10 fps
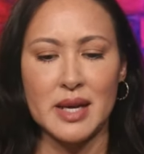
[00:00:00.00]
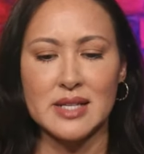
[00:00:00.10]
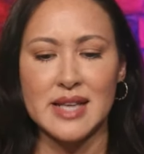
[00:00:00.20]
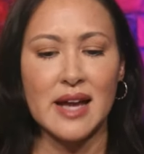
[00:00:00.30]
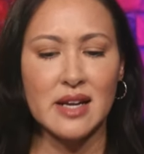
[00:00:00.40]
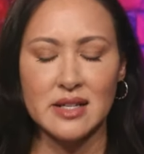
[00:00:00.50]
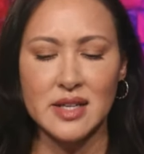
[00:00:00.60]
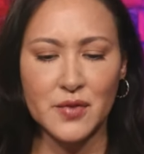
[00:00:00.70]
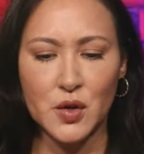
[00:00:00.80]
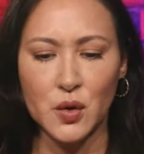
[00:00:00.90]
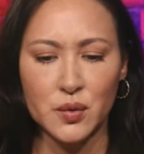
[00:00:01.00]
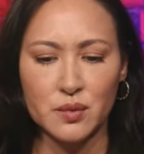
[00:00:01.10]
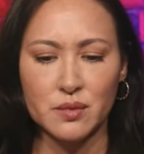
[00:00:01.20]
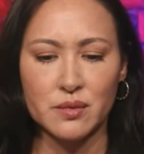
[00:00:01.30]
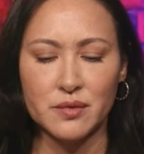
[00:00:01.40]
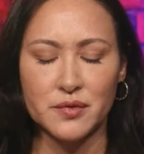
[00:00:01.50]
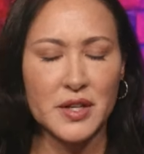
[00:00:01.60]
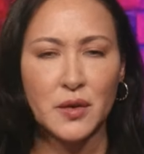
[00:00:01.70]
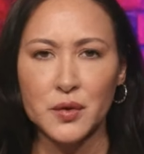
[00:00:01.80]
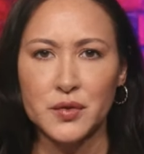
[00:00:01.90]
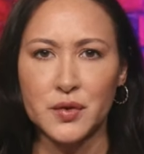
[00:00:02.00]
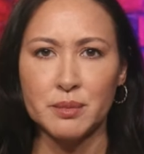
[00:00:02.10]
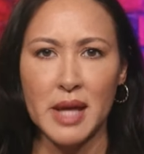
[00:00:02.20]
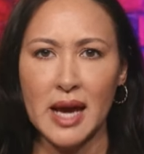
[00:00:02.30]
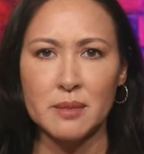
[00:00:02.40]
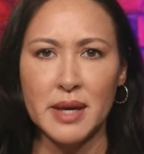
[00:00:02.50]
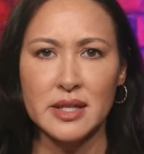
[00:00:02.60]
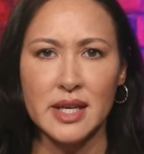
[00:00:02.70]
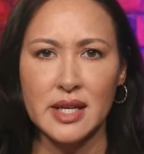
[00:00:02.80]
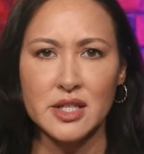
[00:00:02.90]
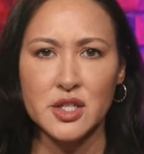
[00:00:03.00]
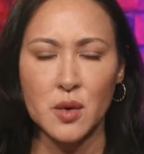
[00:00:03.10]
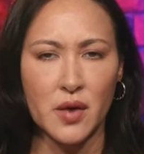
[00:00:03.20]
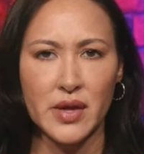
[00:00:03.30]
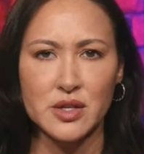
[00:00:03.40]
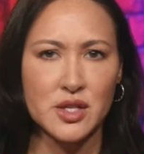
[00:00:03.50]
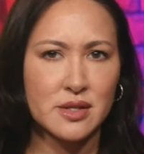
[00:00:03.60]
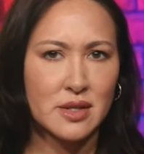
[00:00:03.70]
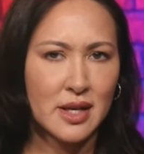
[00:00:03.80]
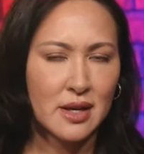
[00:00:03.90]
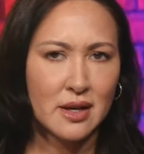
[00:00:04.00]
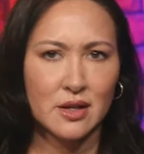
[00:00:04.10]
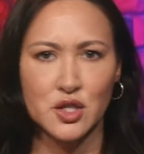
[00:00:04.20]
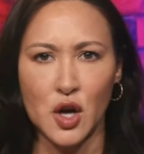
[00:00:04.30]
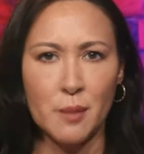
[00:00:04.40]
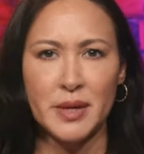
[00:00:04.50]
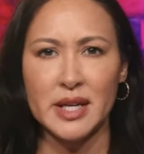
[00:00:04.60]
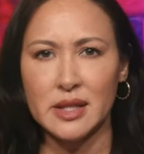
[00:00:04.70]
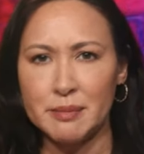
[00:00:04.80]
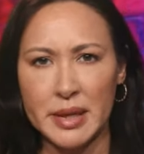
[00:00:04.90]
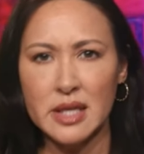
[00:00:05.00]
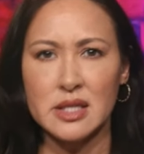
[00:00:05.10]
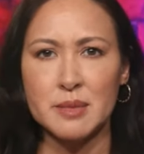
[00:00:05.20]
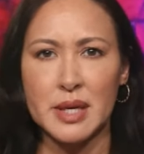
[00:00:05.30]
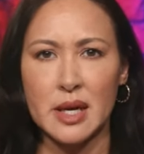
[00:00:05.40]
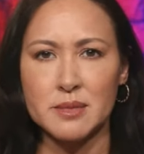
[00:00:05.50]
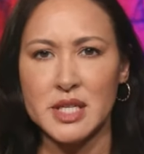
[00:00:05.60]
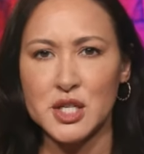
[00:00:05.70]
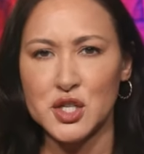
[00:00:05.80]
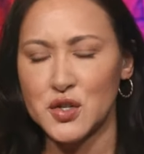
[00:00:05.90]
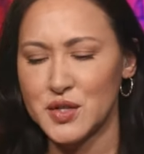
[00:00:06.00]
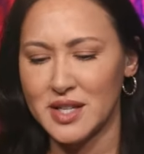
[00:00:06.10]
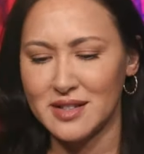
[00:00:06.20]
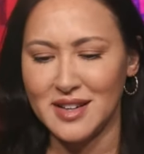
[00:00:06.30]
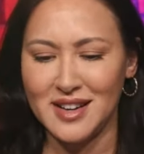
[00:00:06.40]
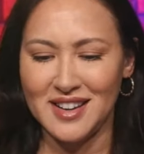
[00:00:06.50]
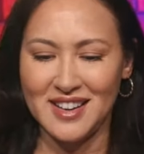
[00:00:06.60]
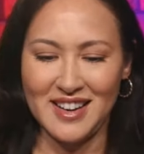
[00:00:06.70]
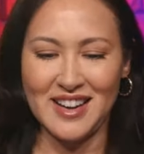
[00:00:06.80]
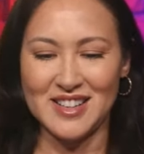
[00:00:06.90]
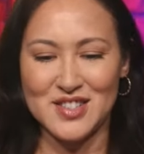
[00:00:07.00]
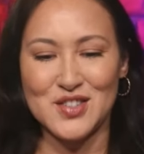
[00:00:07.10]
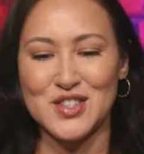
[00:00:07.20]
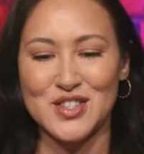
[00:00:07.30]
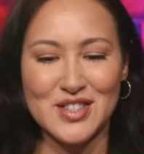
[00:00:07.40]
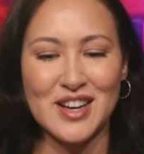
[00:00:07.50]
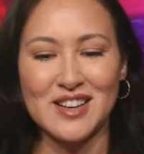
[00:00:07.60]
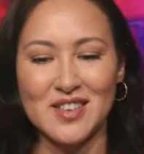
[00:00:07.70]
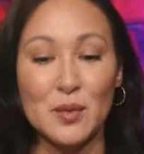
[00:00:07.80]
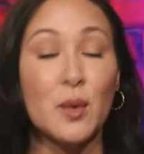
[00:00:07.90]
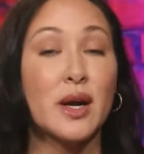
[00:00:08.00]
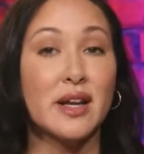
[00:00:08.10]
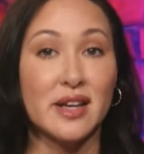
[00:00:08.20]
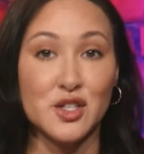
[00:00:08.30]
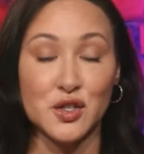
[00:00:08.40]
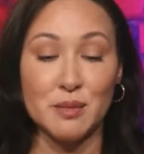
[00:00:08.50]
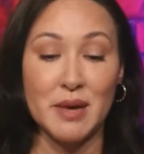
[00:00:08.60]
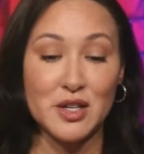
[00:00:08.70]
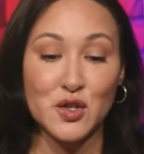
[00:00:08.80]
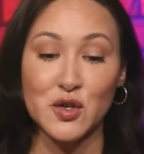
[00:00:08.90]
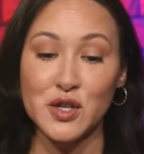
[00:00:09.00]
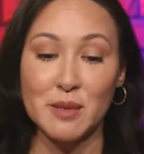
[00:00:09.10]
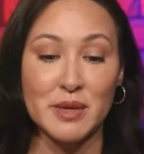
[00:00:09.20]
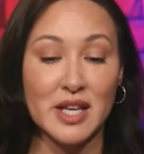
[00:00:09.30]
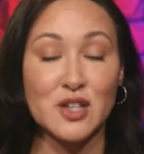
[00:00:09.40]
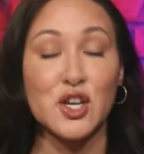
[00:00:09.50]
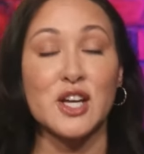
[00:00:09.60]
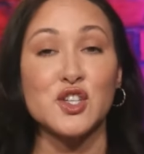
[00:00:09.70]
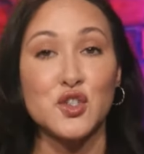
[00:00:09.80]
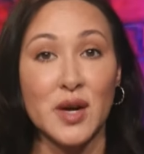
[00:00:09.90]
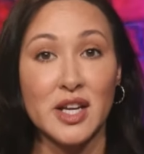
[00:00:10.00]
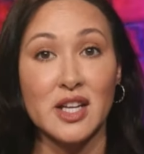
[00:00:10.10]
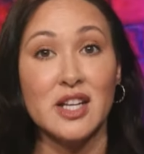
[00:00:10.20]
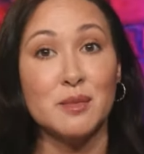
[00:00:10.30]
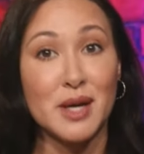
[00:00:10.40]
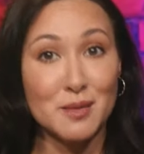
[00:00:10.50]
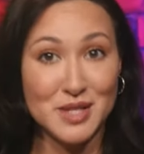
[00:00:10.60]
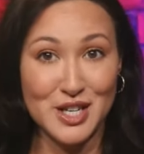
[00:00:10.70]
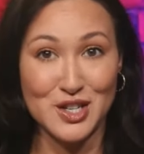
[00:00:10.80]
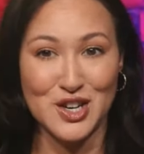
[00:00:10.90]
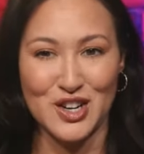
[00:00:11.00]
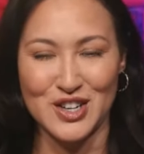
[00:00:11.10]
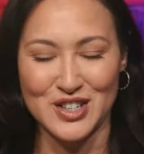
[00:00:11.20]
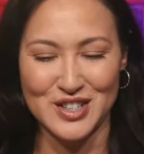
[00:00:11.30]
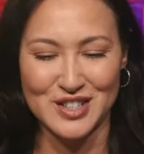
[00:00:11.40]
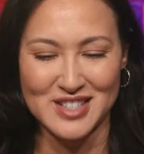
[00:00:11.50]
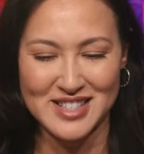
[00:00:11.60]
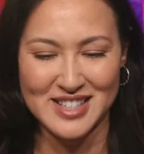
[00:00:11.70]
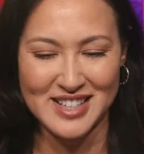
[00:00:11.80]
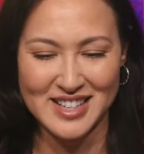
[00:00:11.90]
is that a difficult field for black men to get into? Are they just chomping at the bit to become teachers? And so she's saying, we're going to get you the mentorship and the education training you need to become teachers.